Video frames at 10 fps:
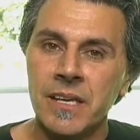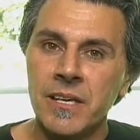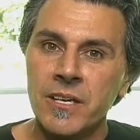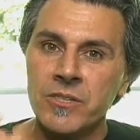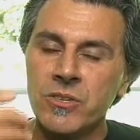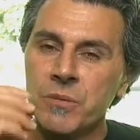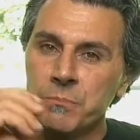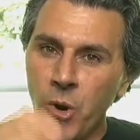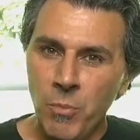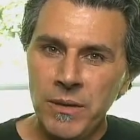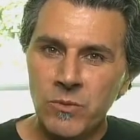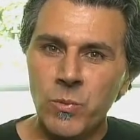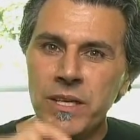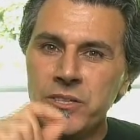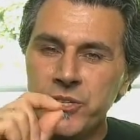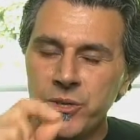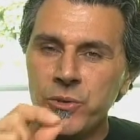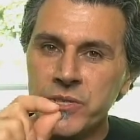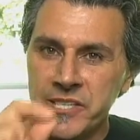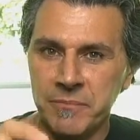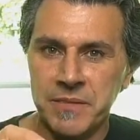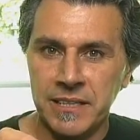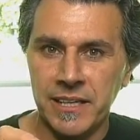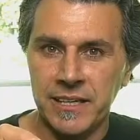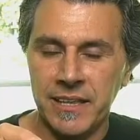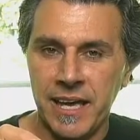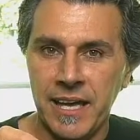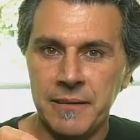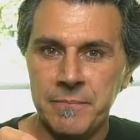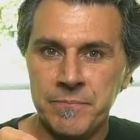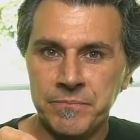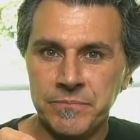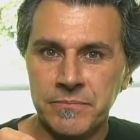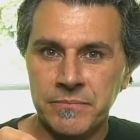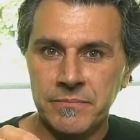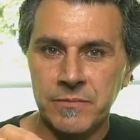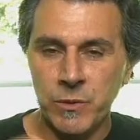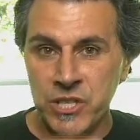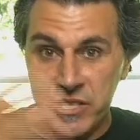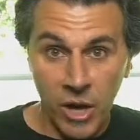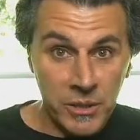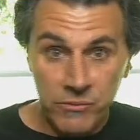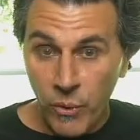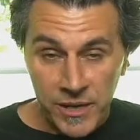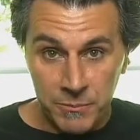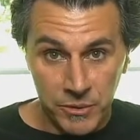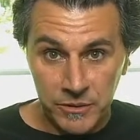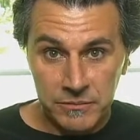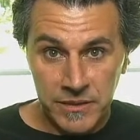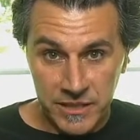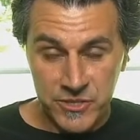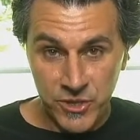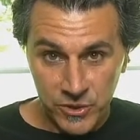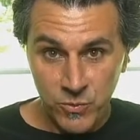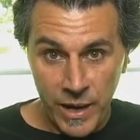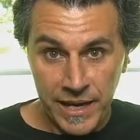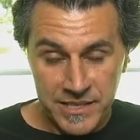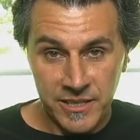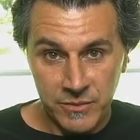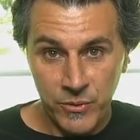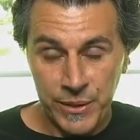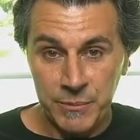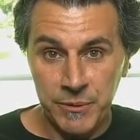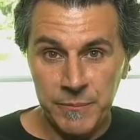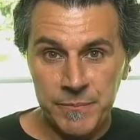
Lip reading: So the moment we do something like that, which is unavoidable, in a certain way, it's unavoidable,